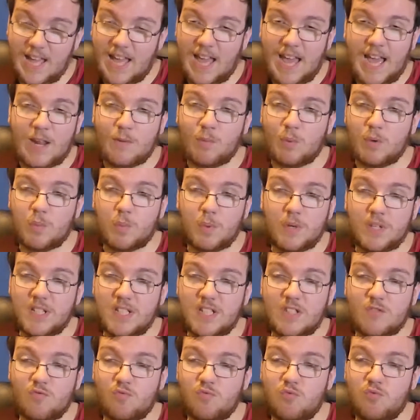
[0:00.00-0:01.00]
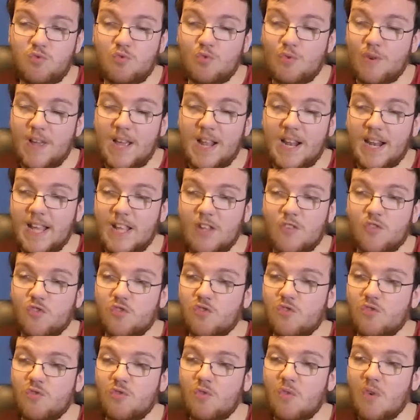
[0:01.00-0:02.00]
Ed Woodward is really
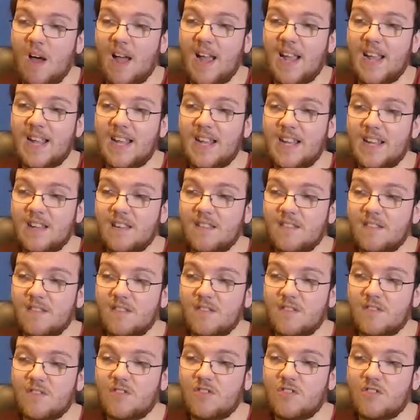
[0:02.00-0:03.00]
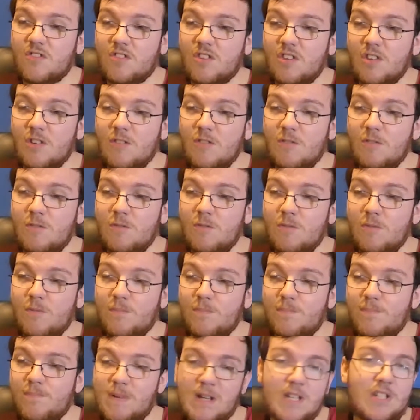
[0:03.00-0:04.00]
trying to
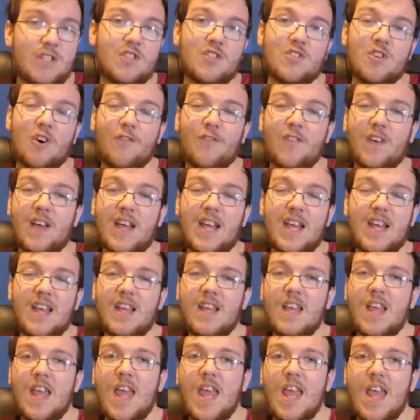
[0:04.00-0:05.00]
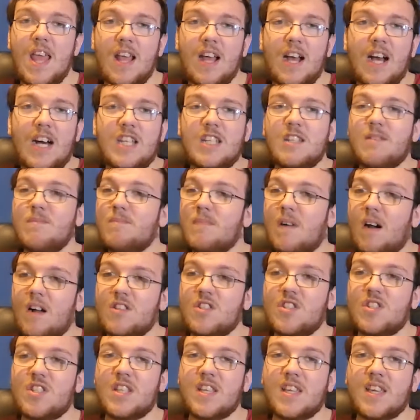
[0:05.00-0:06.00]
piss us off as
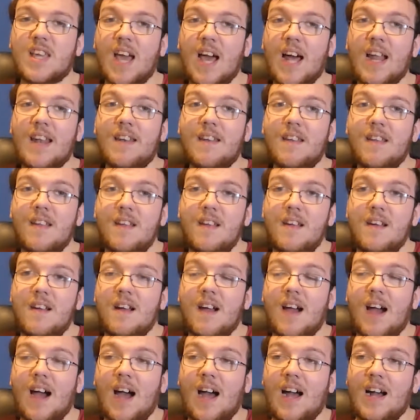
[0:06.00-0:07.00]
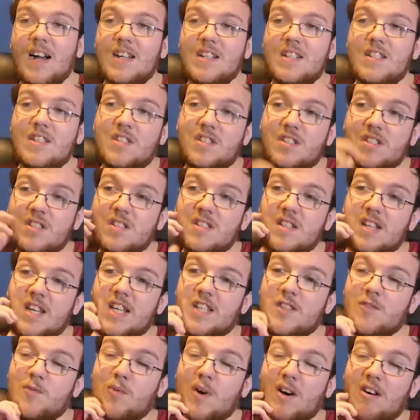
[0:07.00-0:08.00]
much as he can, and
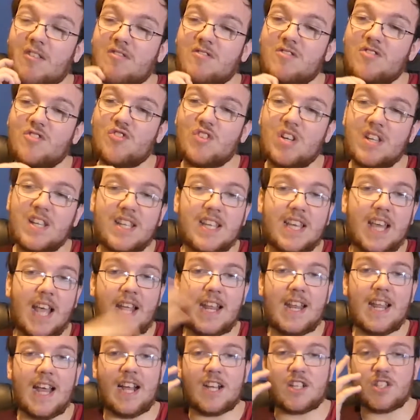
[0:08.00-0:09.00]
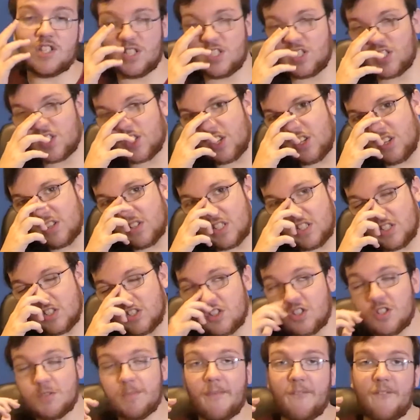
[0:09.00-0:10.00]
as well as trying to gain extra security
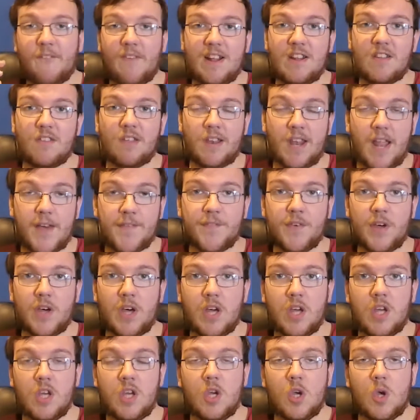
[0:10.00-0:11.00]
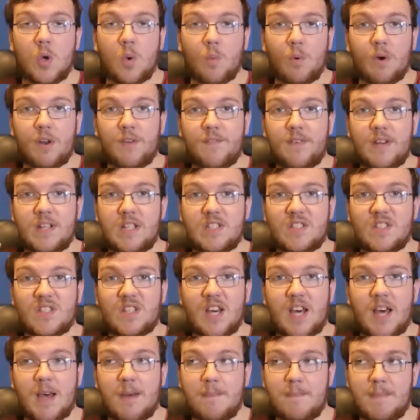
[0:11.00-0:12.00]
just to prevent another one of his
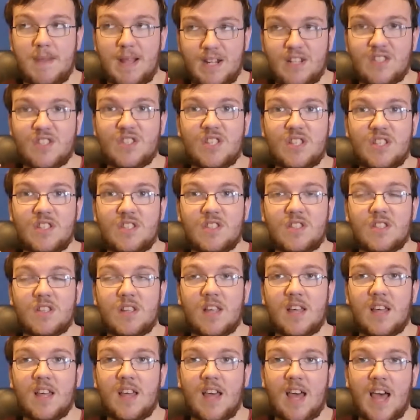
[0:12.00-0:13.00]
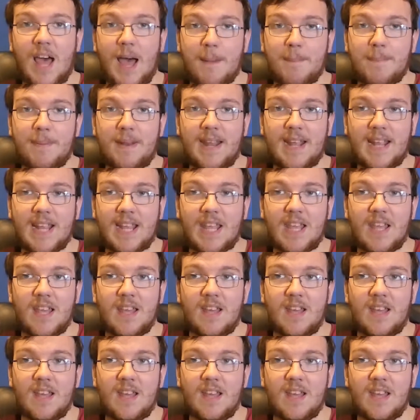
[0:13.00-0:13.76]
incidents happening